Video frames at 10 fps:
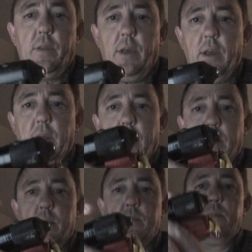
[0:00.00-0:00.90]

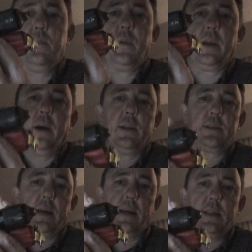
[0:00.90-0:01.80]
the guts
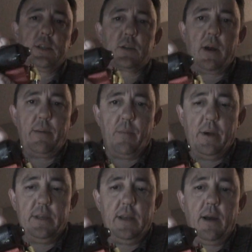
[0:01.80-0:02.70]
like I described in
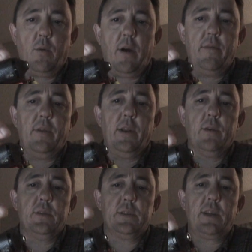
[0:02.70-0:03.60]
my DIY
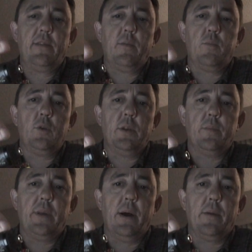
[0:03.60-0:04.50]
videos, instead of putting
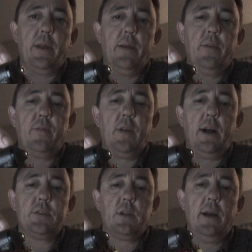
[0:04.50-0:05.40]
them down in the
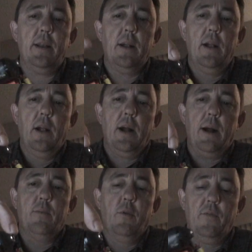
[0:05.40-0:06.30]
flashlight, I
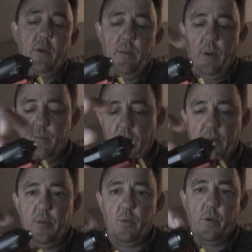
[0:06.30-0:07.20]
moved them
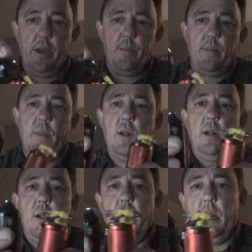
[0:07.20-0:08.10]
above the rim.
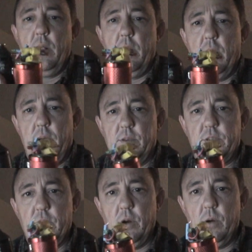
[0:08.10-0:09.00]

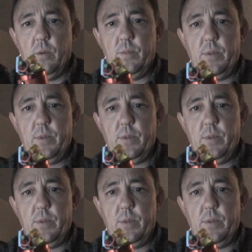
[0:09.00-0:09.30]
So